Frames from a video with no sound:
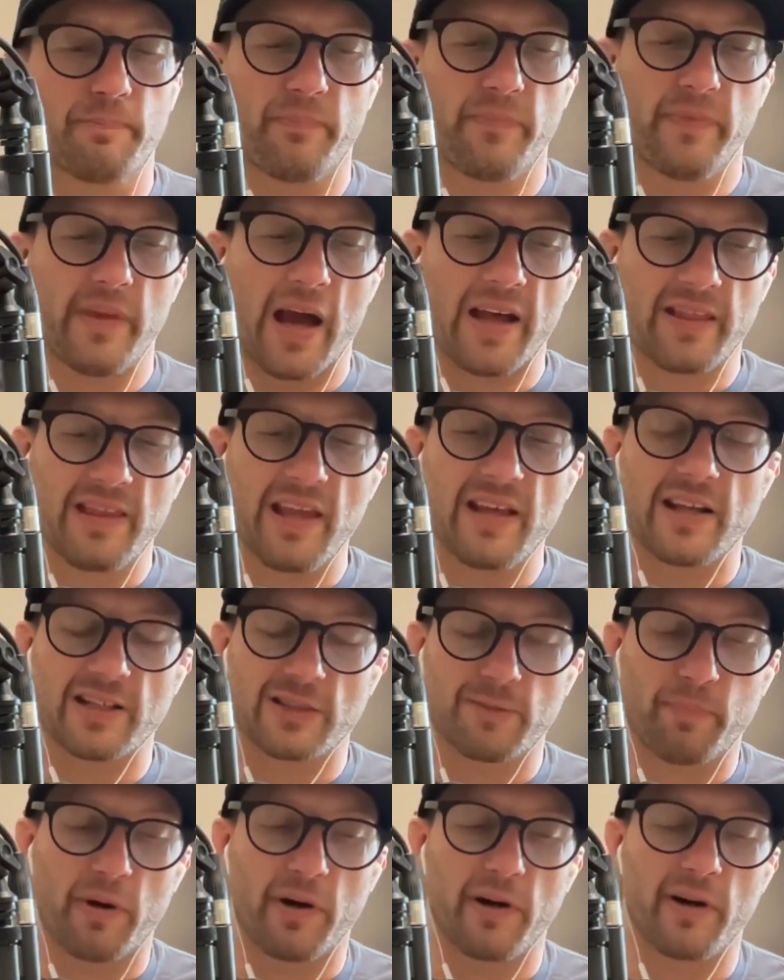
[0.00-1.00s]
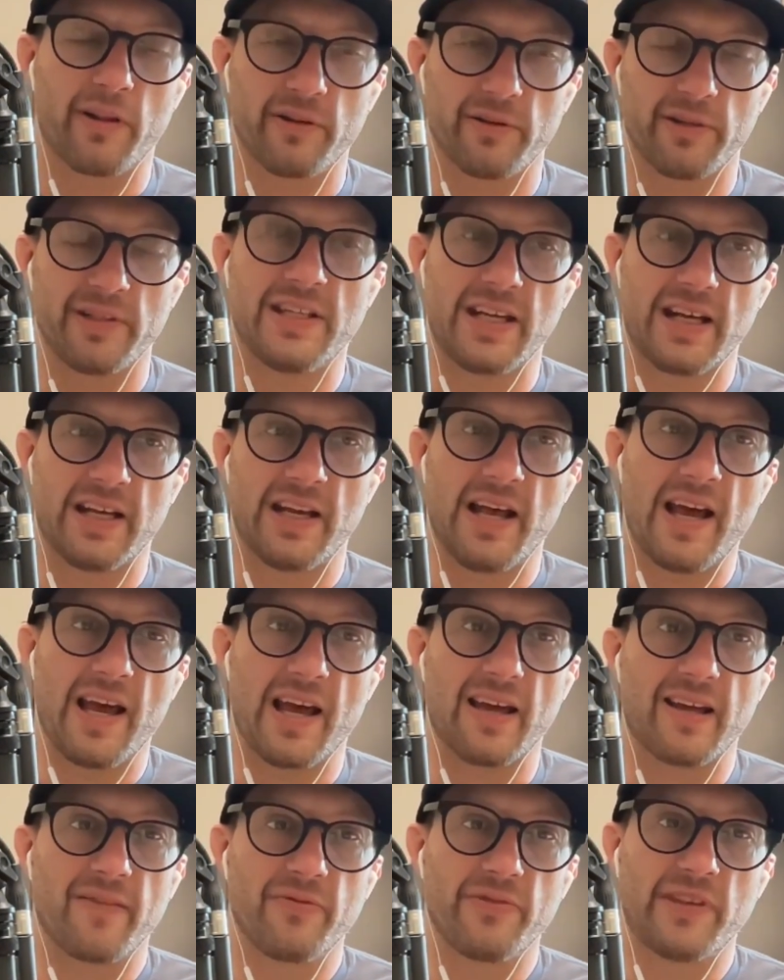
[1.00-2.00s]
I think that's part of their
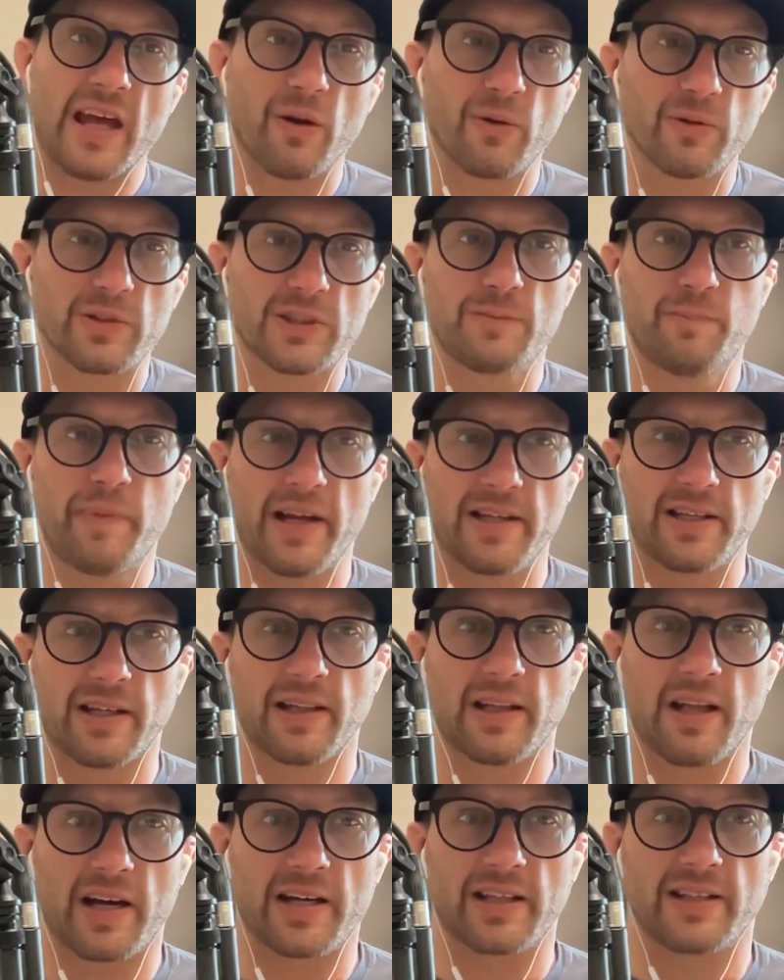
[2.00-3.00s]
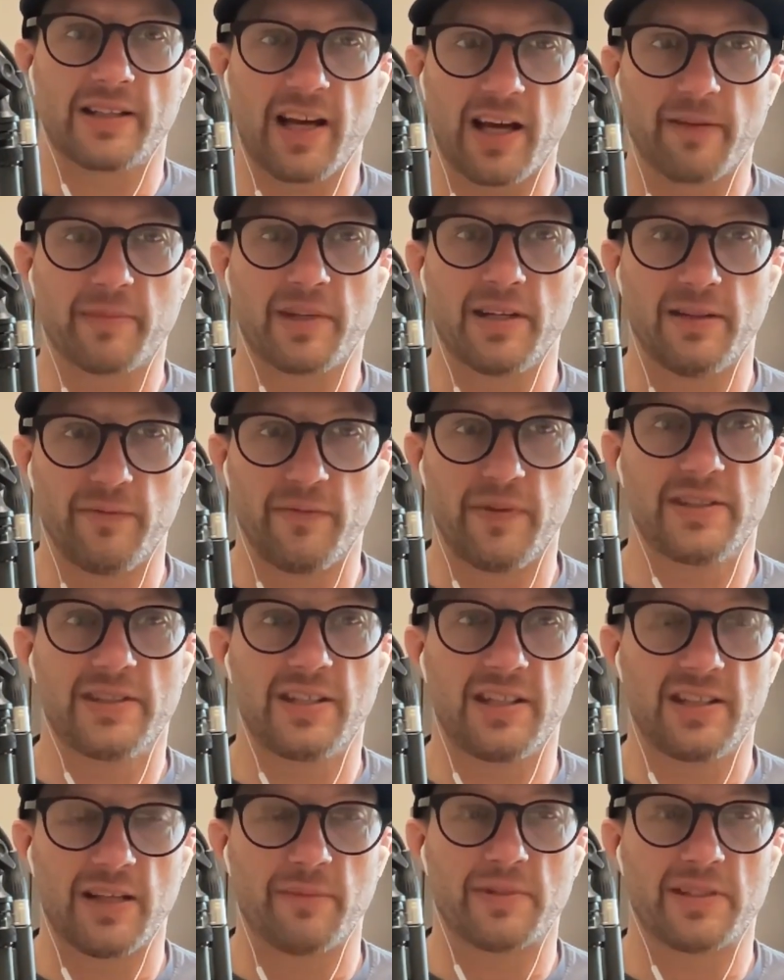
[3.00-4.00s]
DNA. They don't spend a lot of time
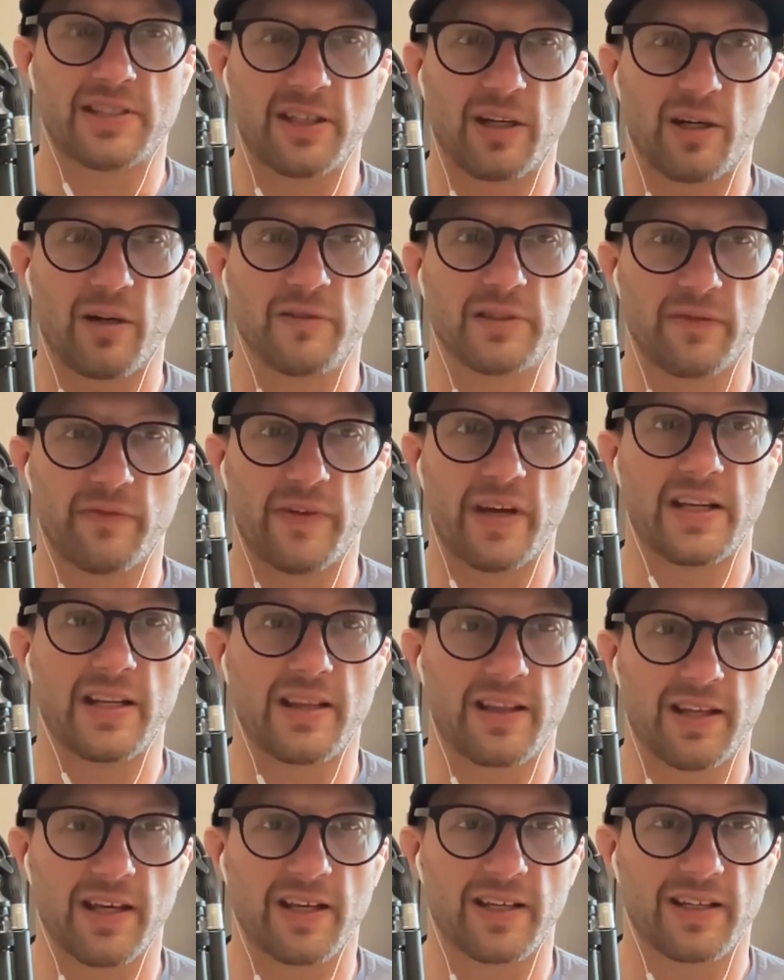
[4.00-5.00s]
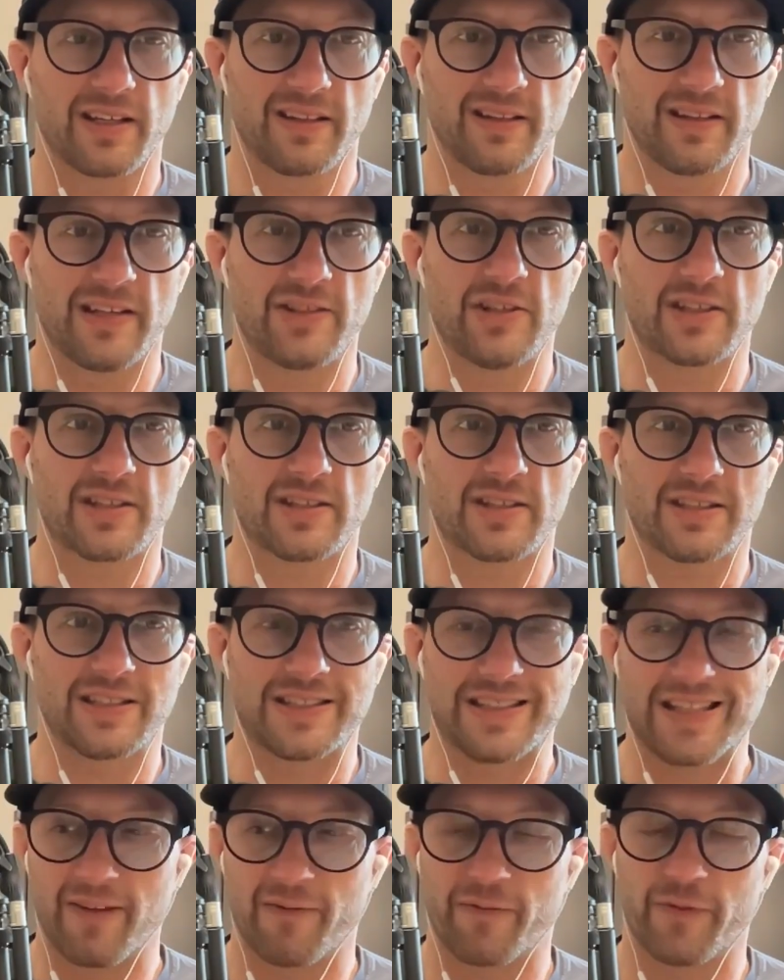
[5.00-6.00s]
convincing themselves of anything. They just
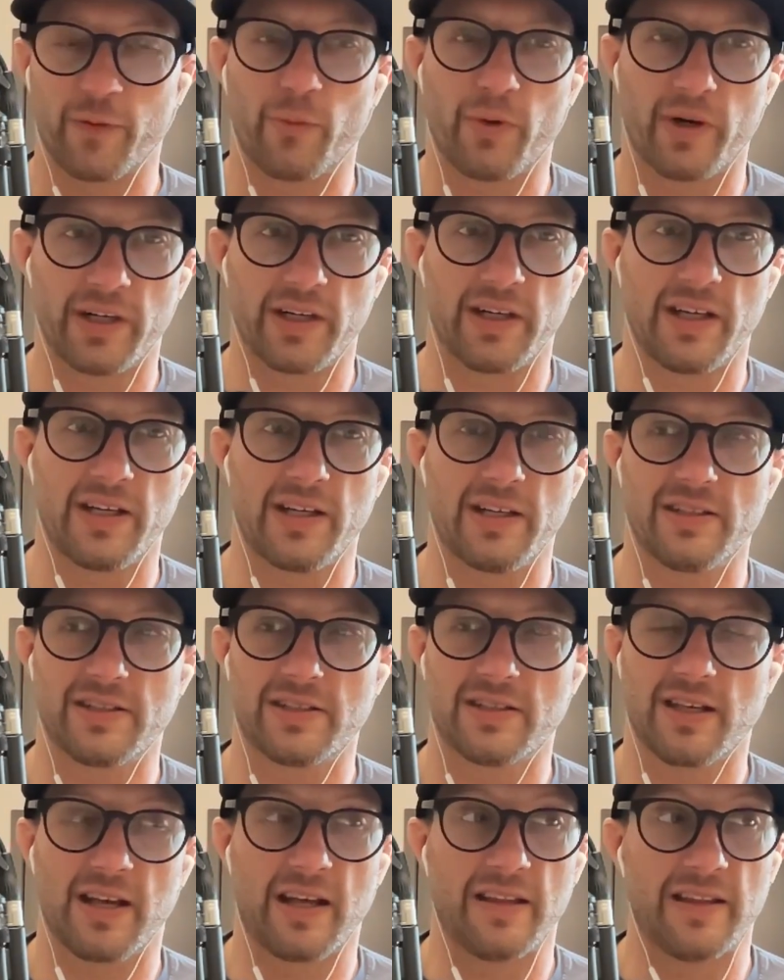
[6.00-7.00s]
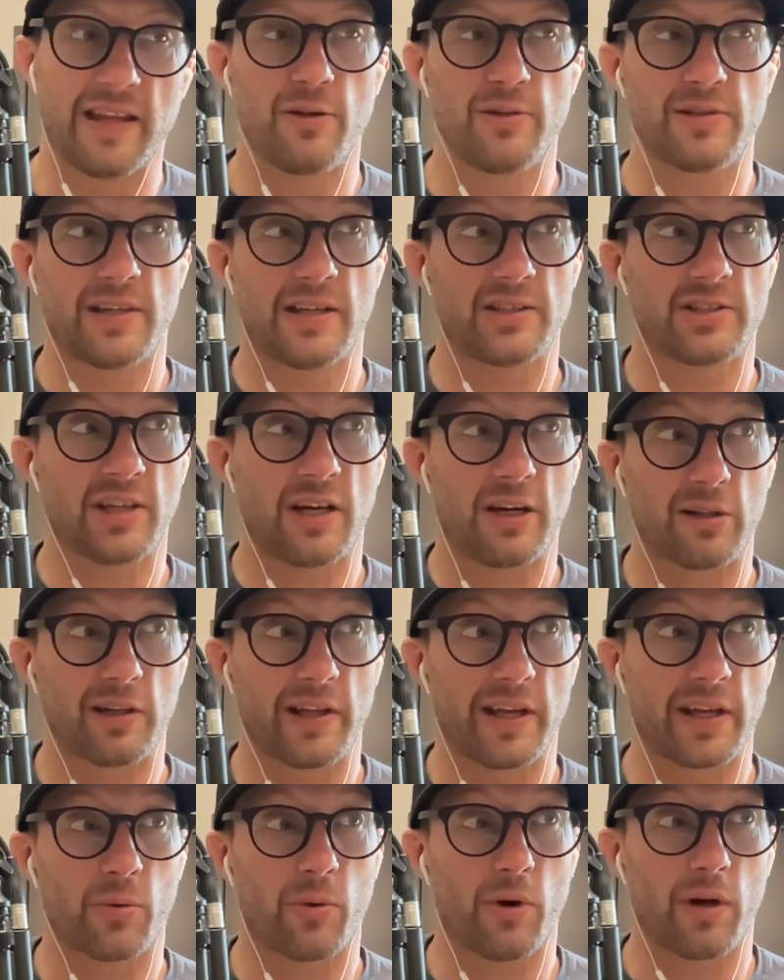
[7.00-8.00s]
see it for what it is. And they use that
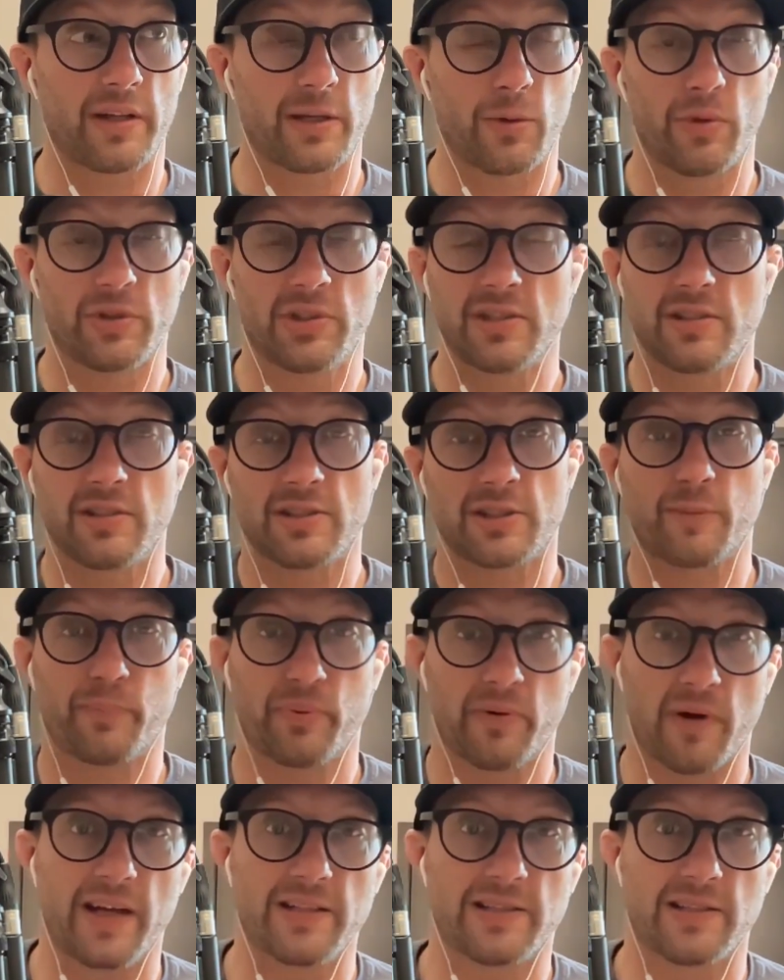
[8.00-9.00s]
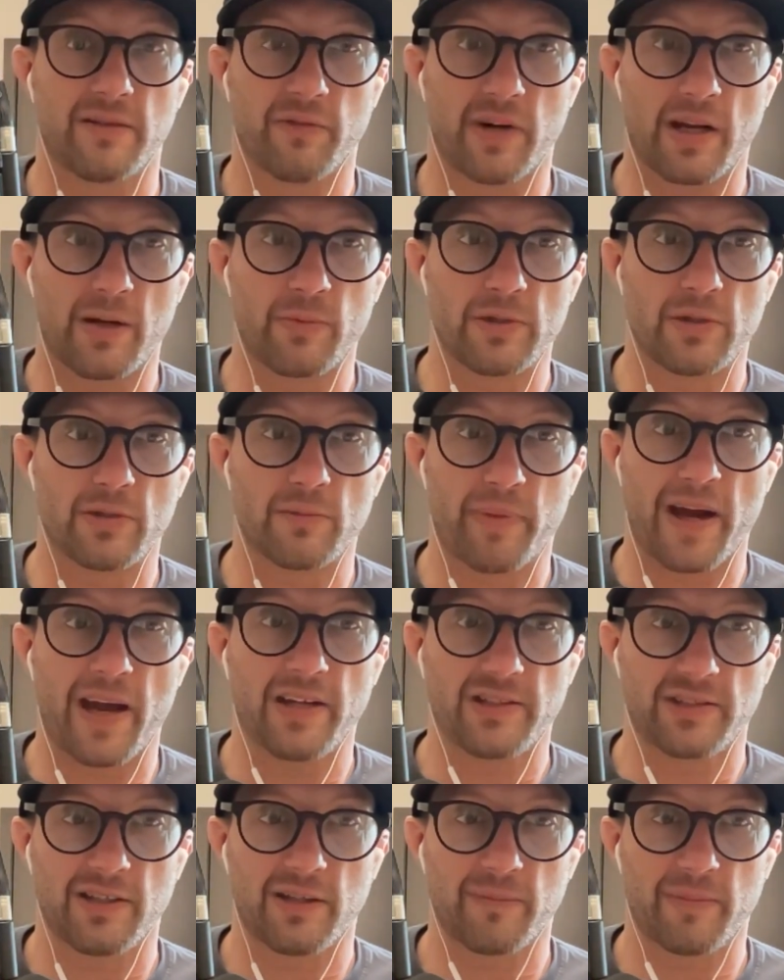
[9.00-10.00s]
childlike quality, which isn't surprising, right? When you're
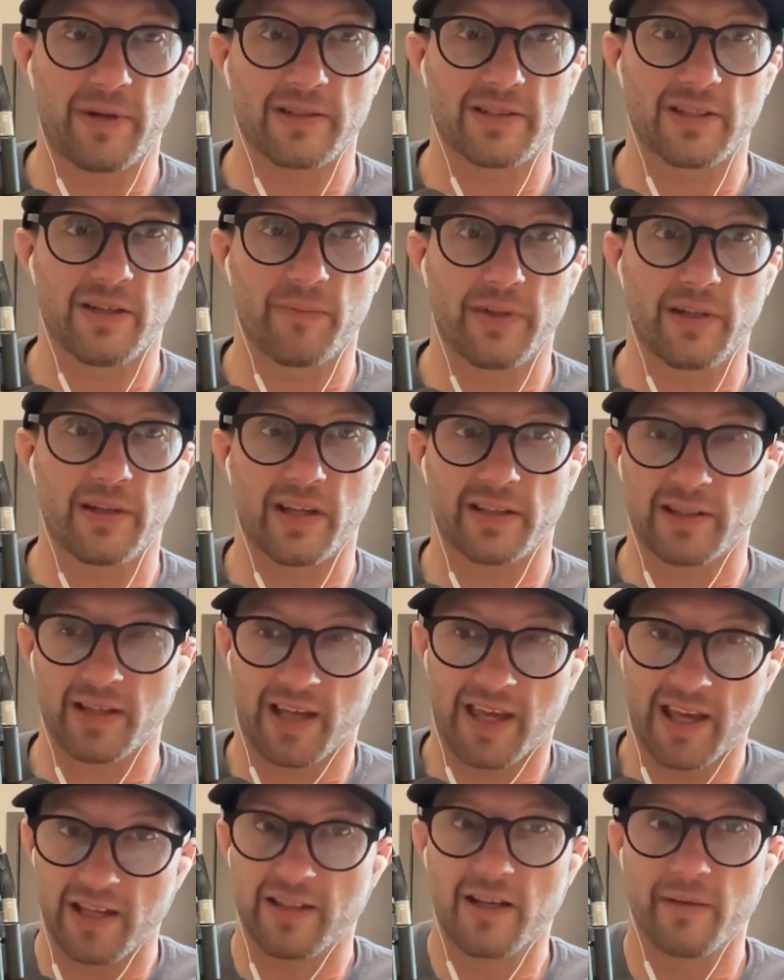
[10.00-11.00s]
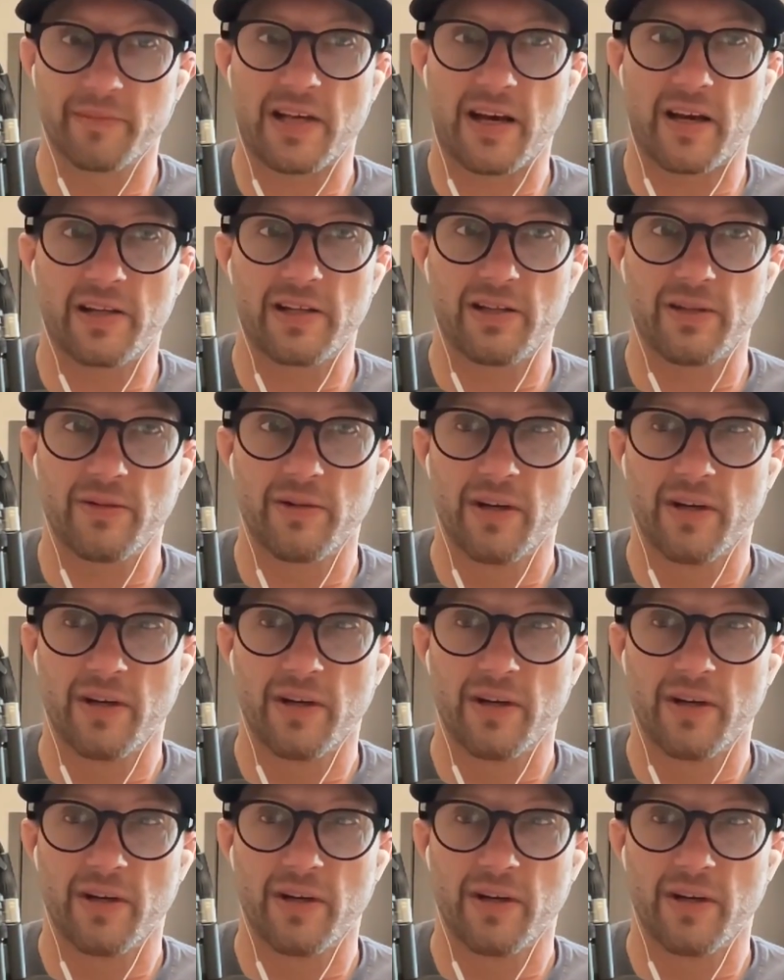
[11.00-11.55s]
passionate about something, like the kid comes out of you.